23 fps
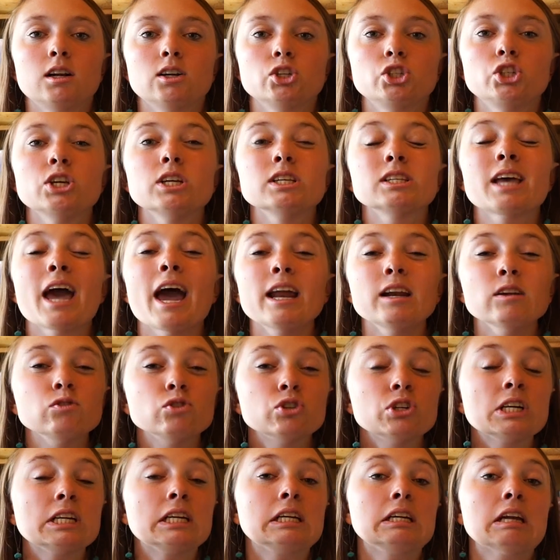she's kind of
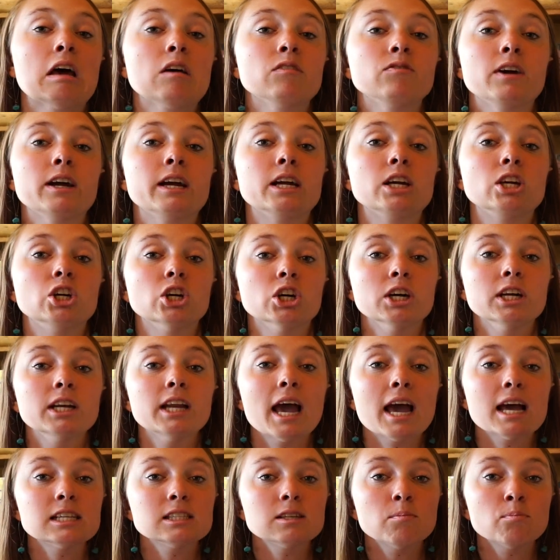treated not very good
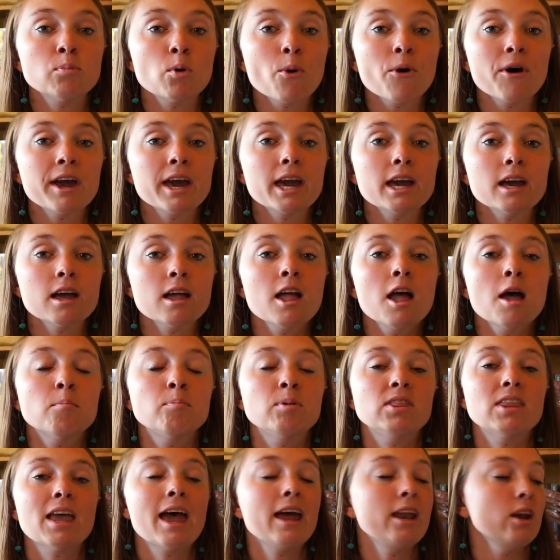as a boy,
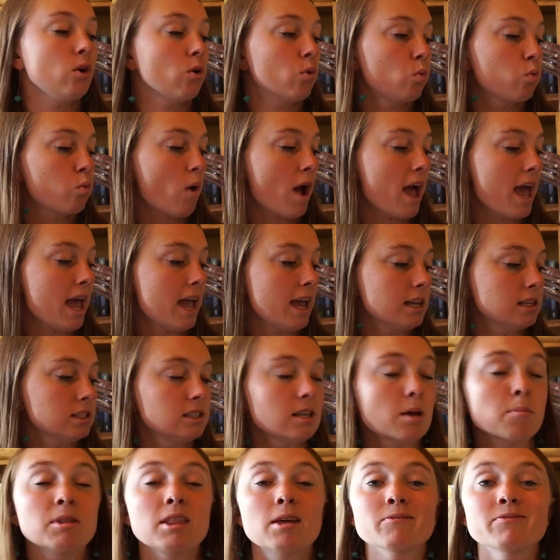but then when
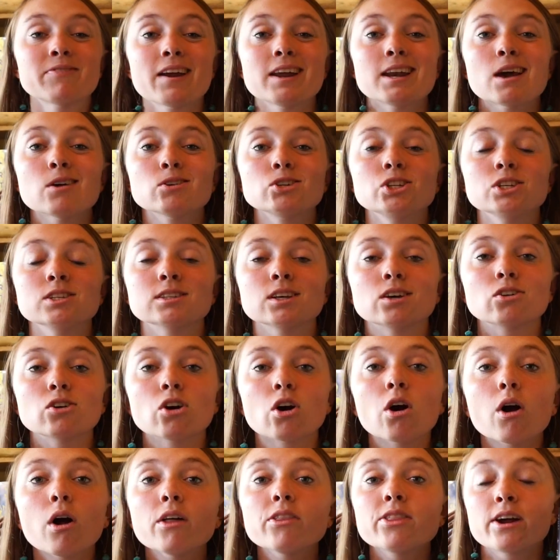some of them find out she's a
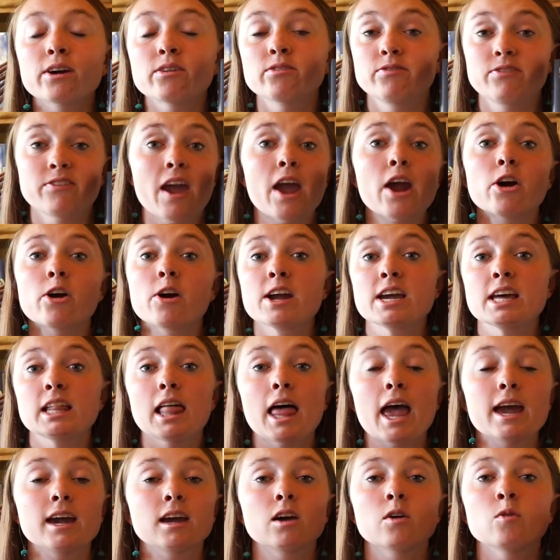girl, they're very
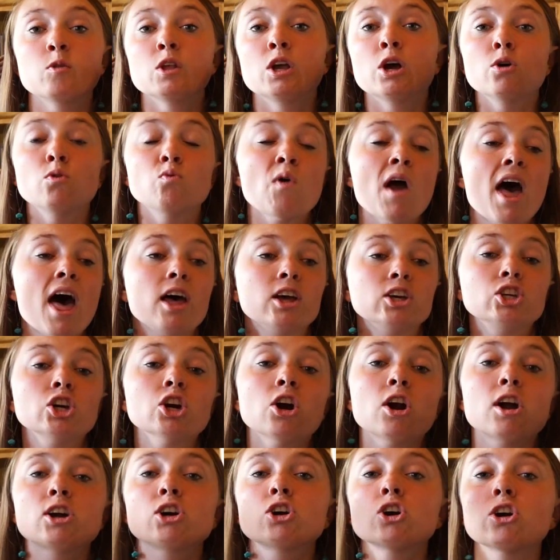like, well,
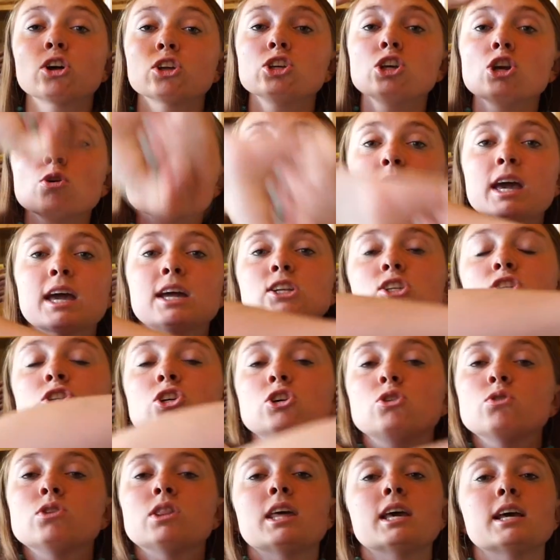you're a girl, you can
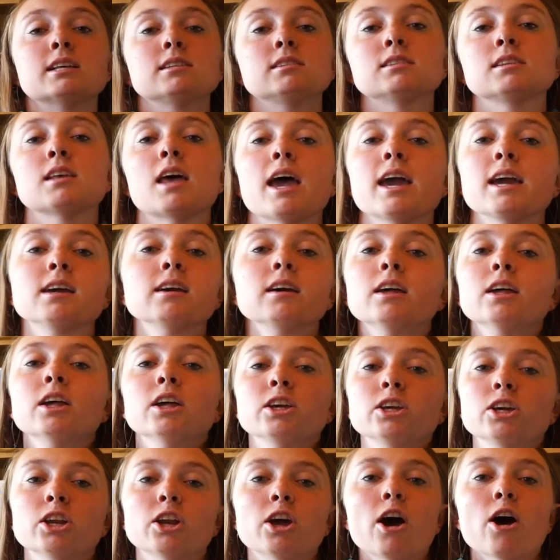do this. Like,
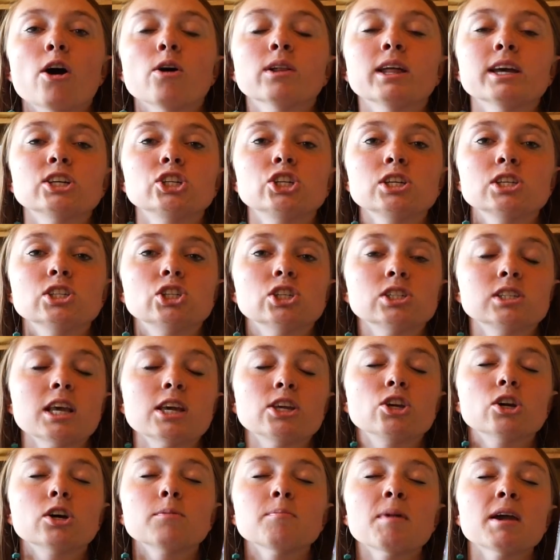you know, like she's just
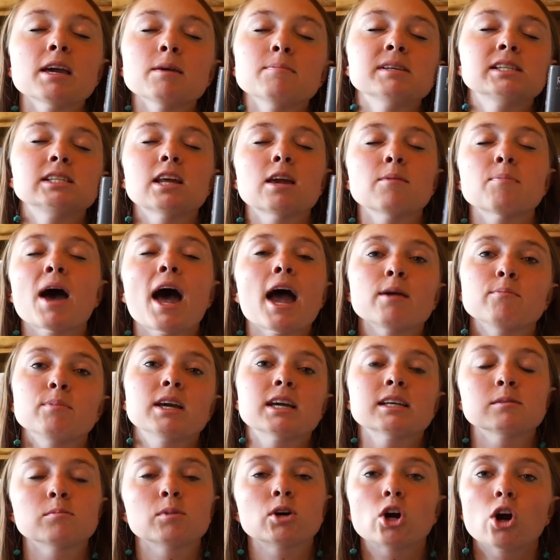like, you're making me stay behind
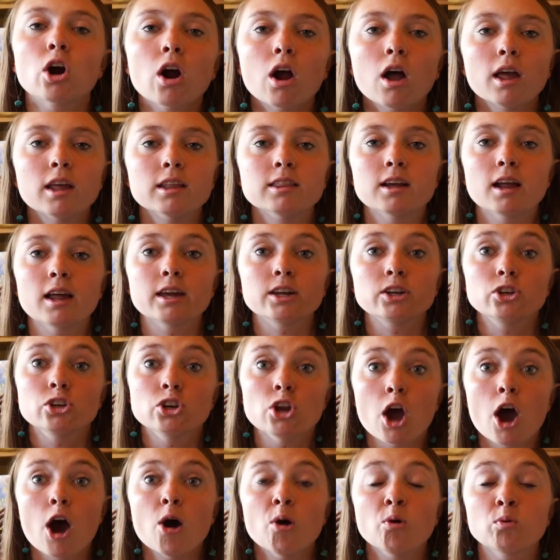because I'm a girl. And they're like,
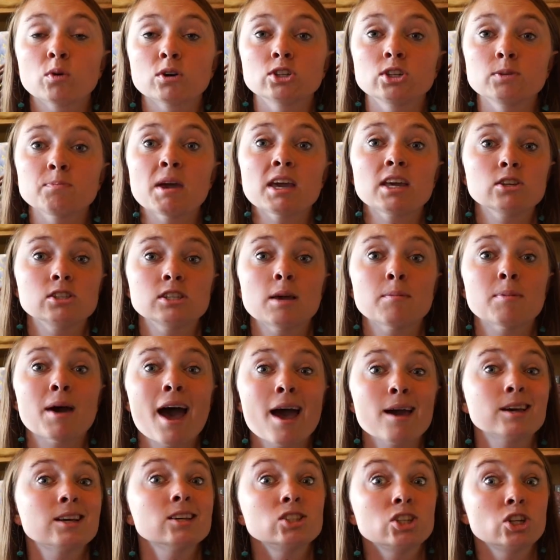no, we're to make you stay
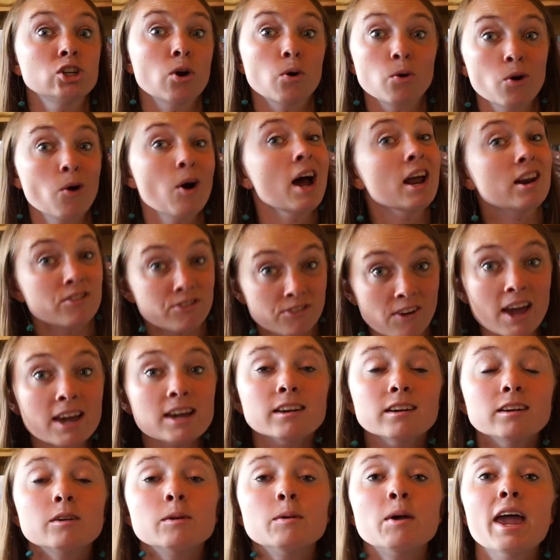behind because you don't know how to fight.
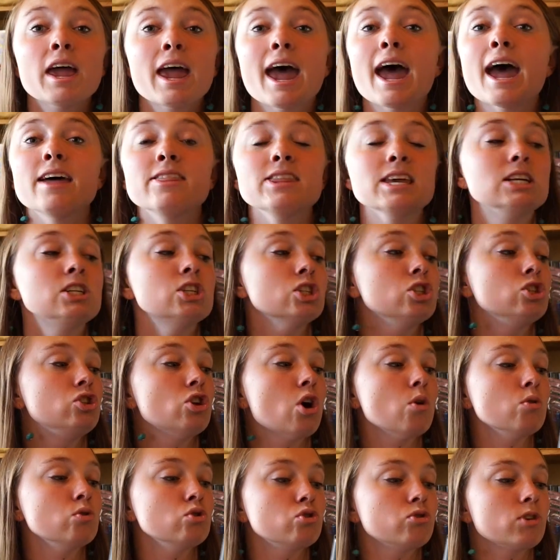And they just
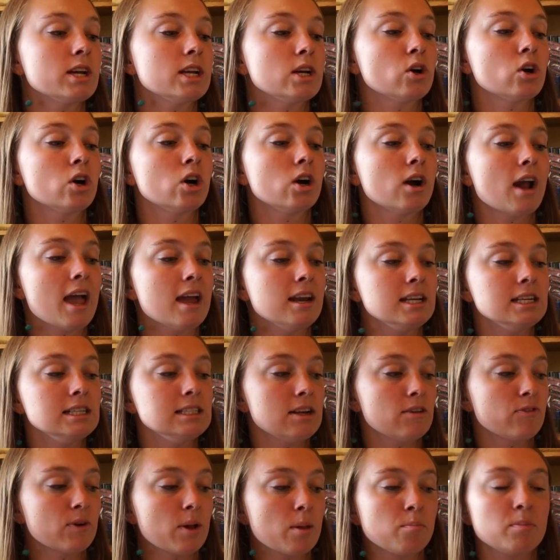don't treat her any
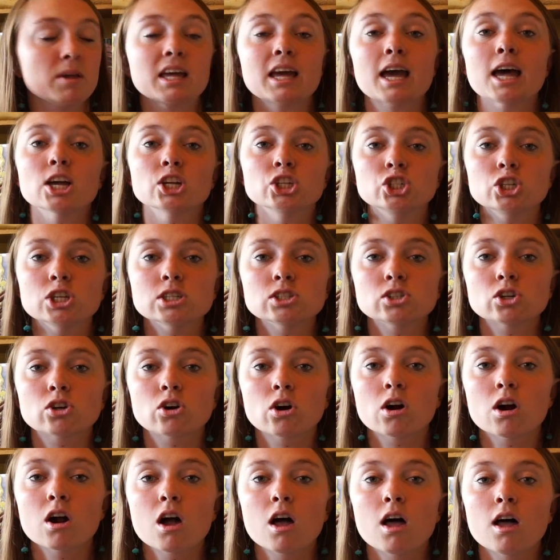different because she's a
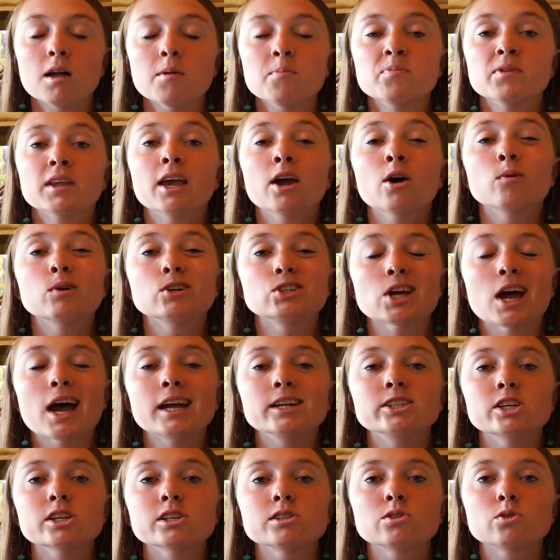girl, which I
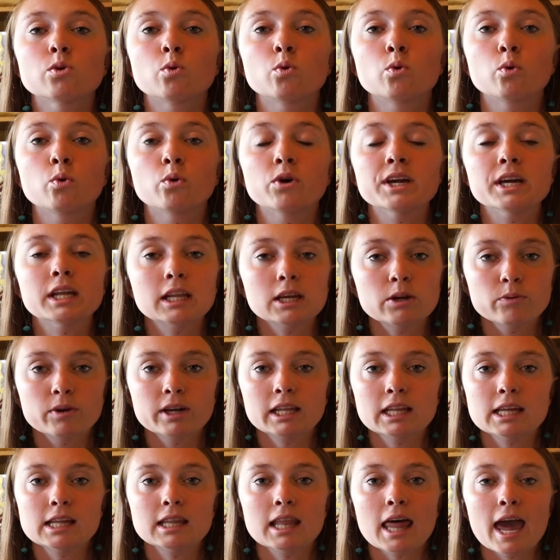just really,
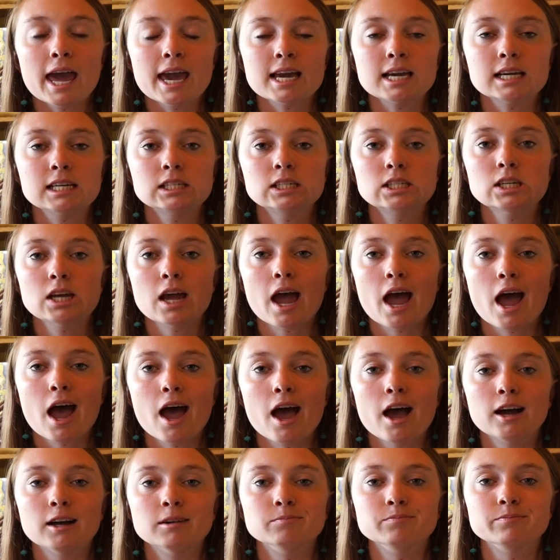really liked.
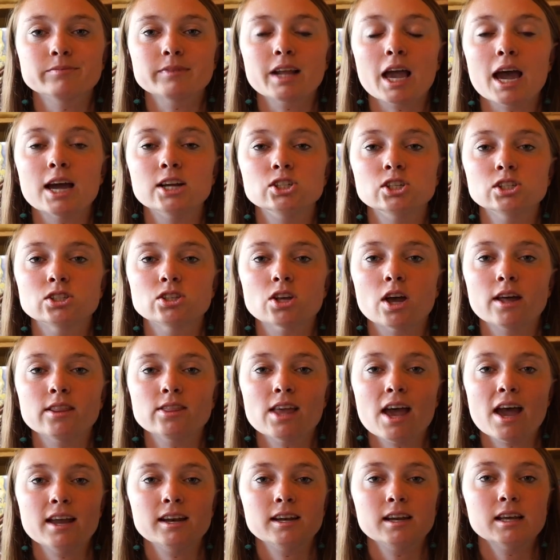Um, I just thought
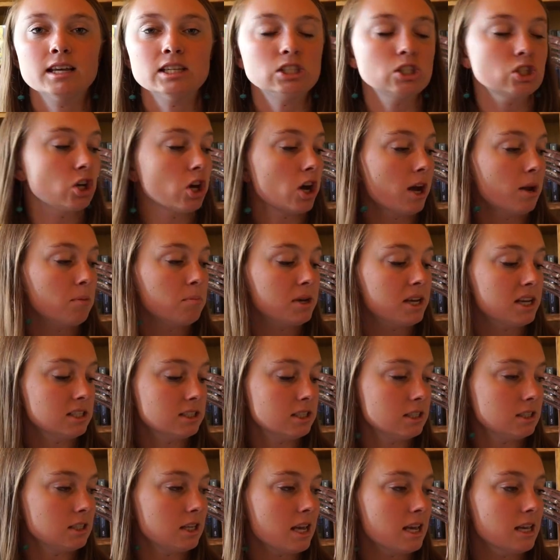that it's good because
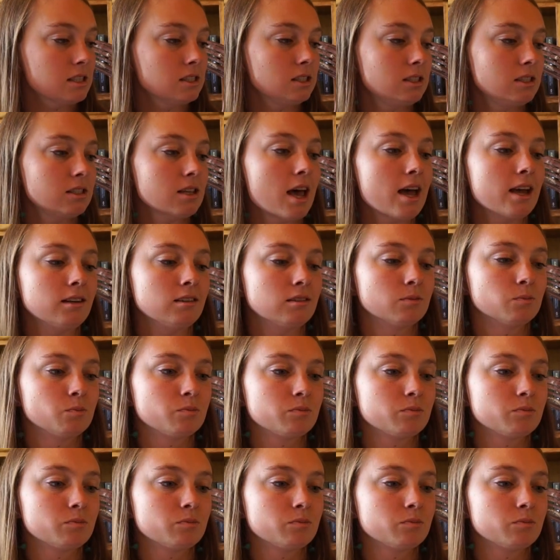this is set